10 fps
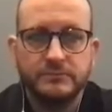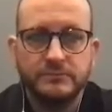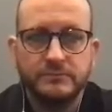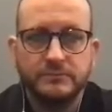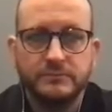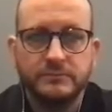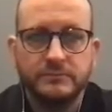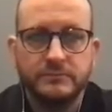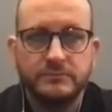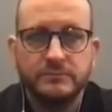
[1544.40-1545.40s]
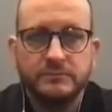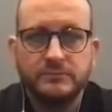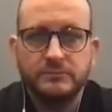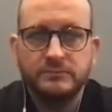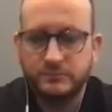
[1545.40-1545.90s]

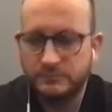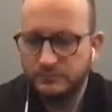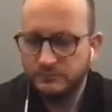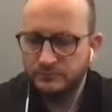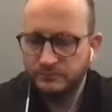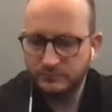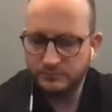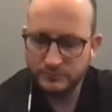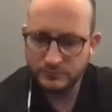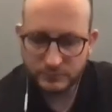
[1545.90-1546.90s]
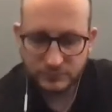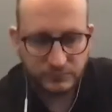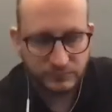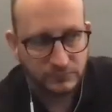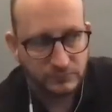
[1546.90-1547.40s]

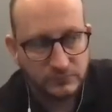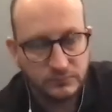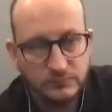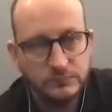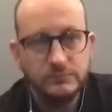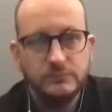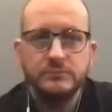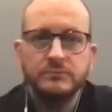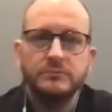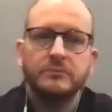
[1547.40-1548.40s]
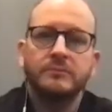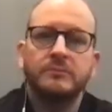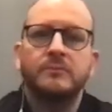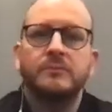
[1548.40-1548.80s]
The person shown says nothing.